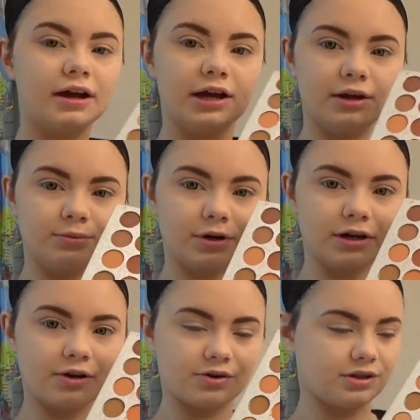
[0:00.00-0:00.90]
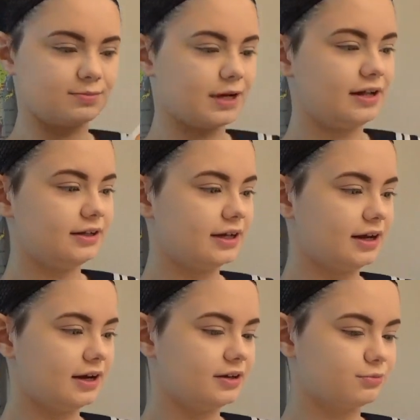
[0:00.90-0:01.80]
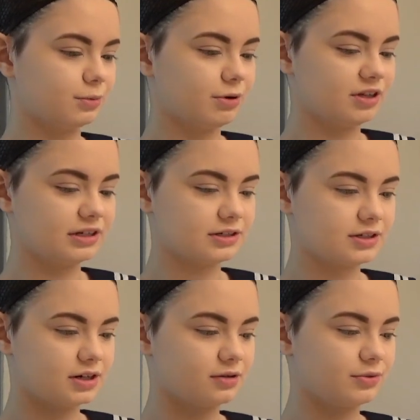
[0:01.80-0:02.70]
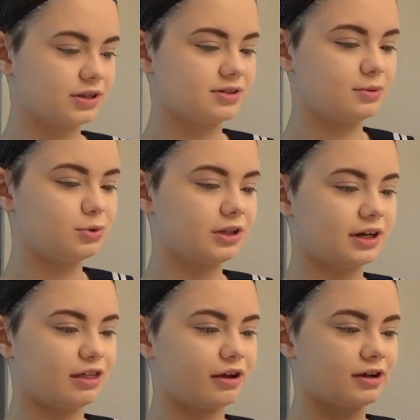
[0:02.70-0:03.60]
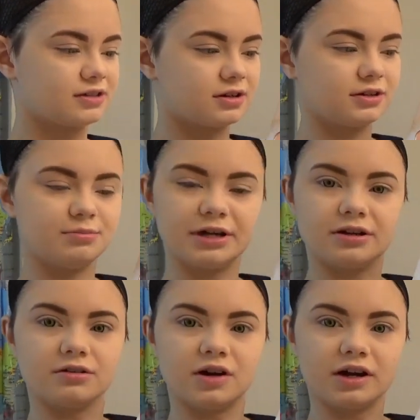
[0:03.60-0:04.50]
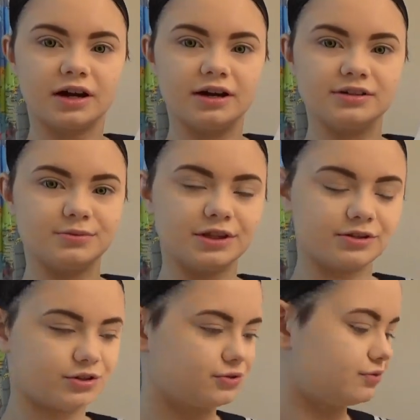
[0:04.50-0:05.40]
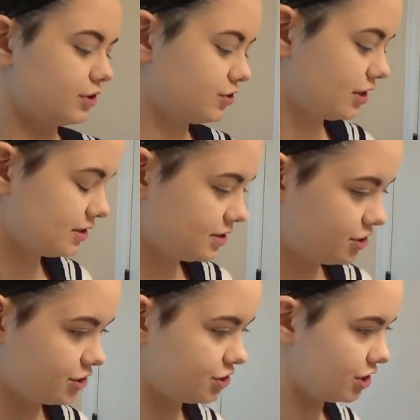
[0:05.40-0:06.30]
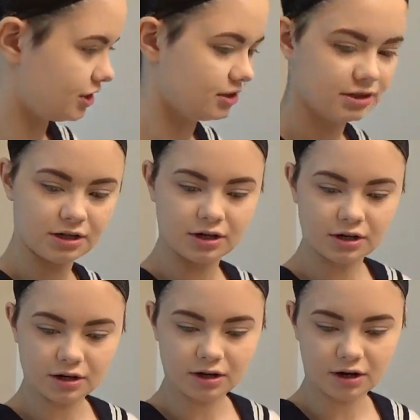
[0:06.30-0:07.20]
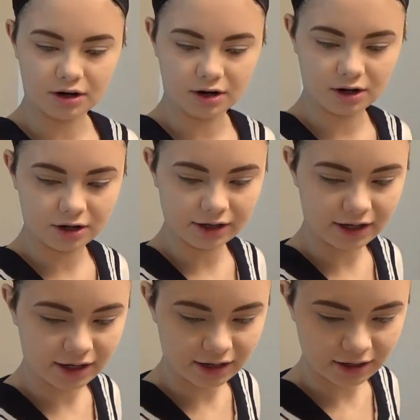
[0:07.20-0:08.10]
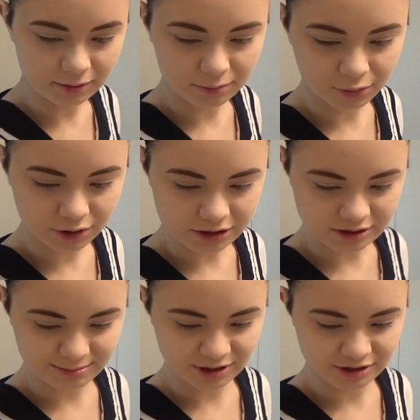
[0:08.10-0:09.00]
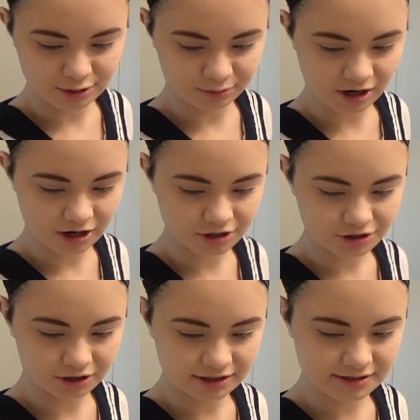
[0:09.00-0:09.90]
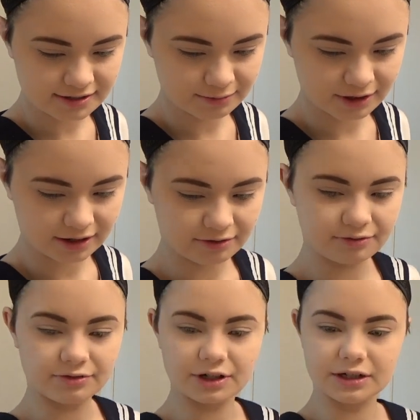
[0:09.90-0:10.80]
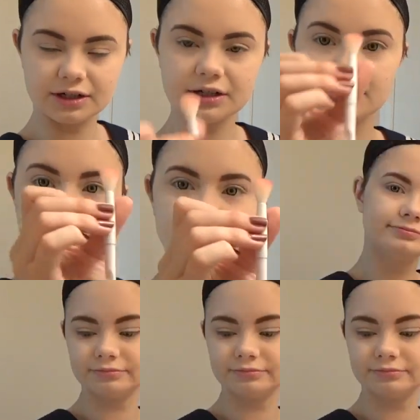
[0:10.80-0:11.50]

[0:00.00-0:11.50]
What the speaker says: And we're gonna go into this palette, and we're probably gonna start with the same one that I think I started my Rock eyes with, just for a transition shade, on a more dispersed brush. Let's see what I can find.